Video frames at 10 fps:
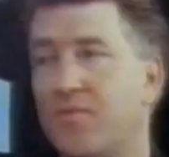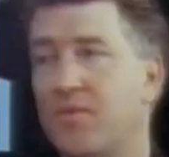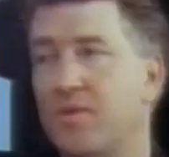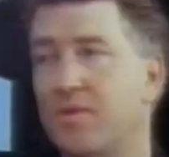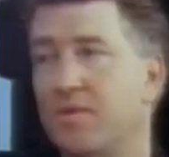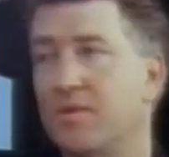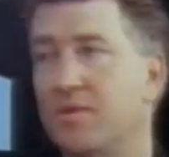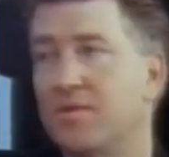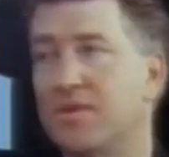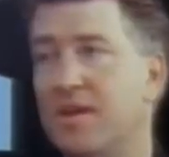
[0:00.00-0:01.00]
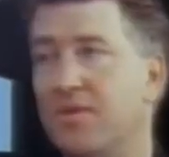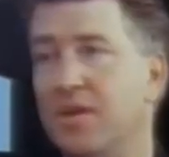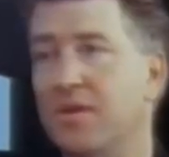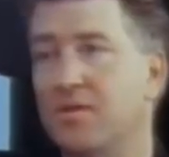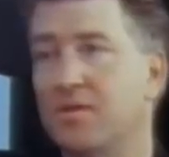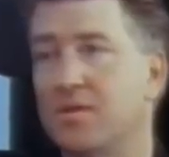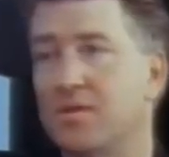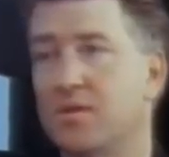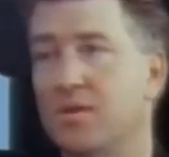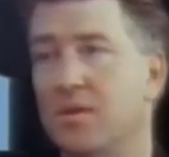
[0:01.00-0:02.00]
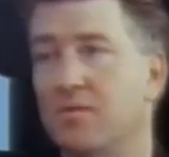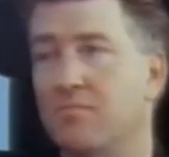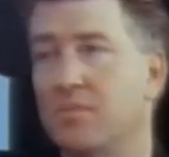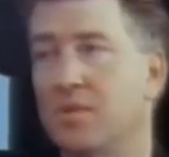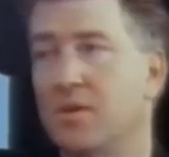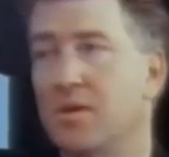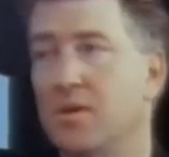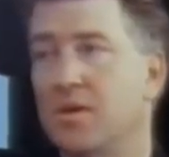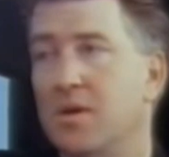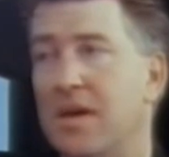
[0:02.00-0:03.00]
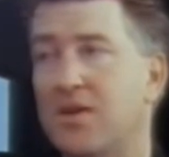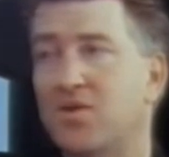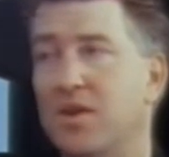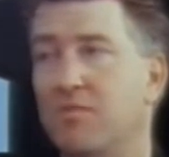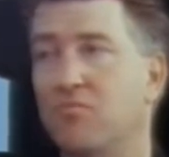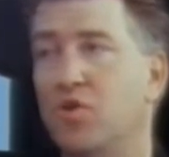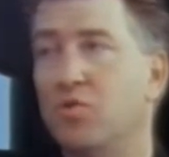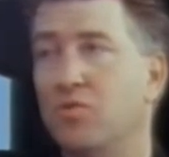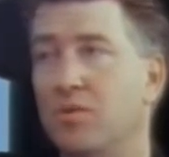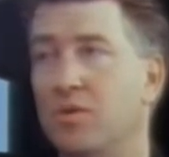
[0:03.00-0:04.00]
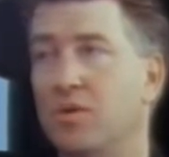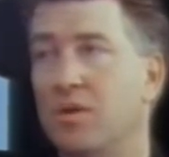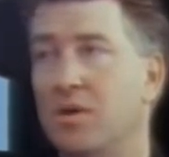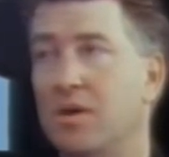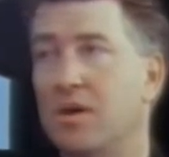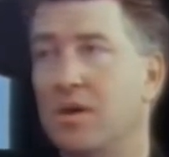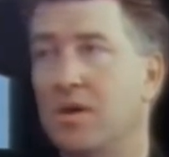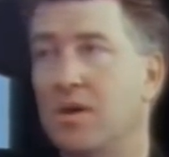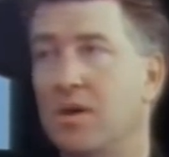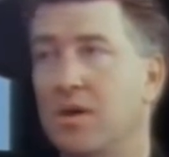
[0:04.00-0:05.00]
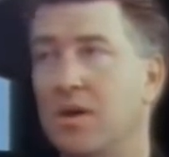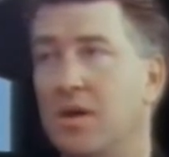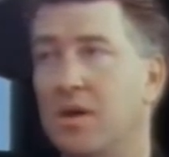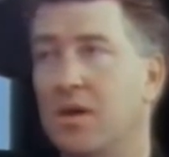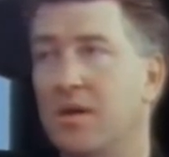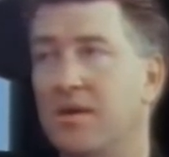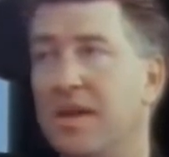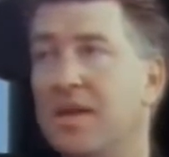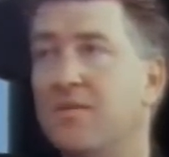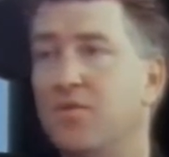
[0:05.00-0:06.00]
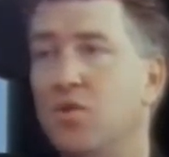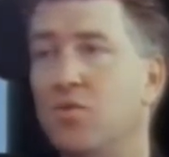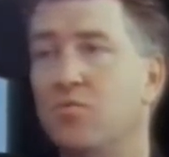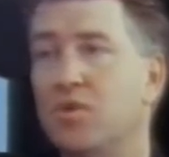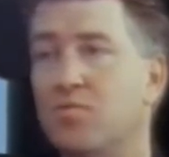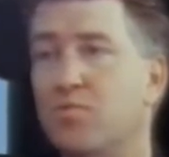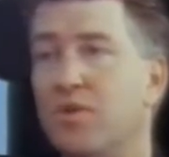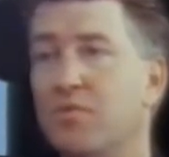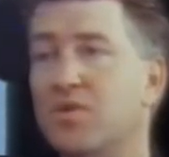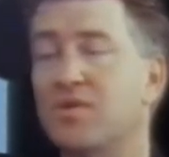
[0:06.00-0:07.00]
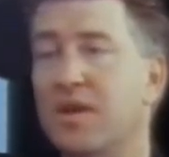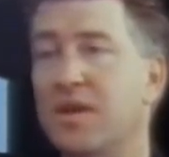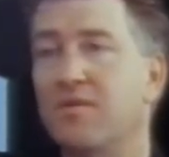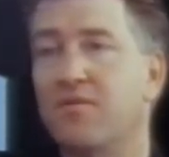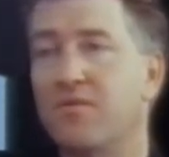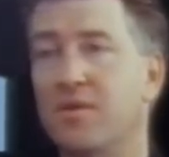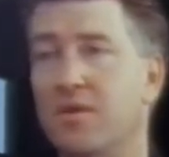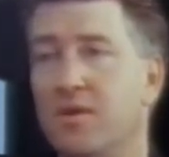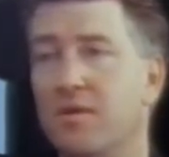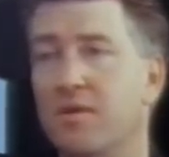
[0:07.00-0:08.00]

for seven years. Um, actually, Dune, uh, the end of Dune was pretty much the end of uh,